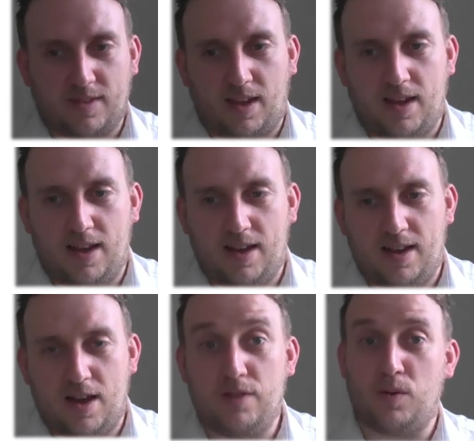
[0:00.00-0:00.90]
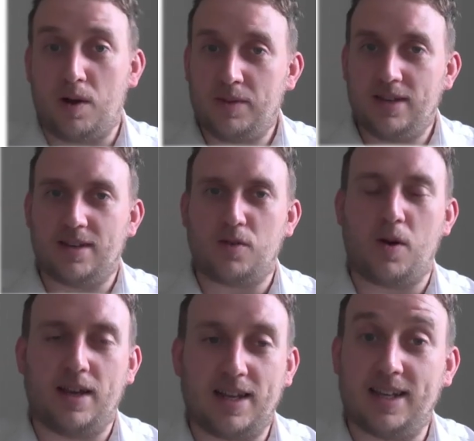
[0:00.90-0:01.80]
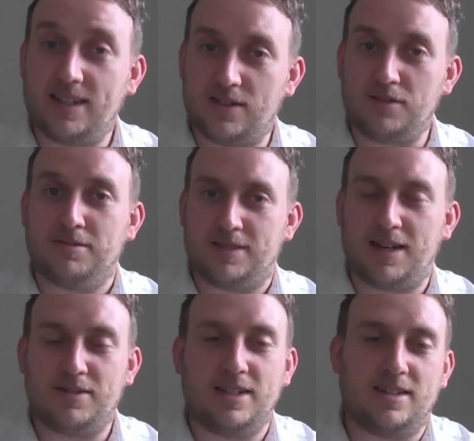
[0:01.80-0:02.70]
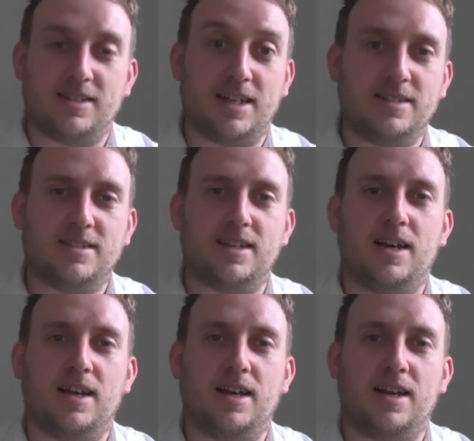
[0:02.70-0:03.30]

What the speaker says: overwhelming and quite clinical sounding, as it is.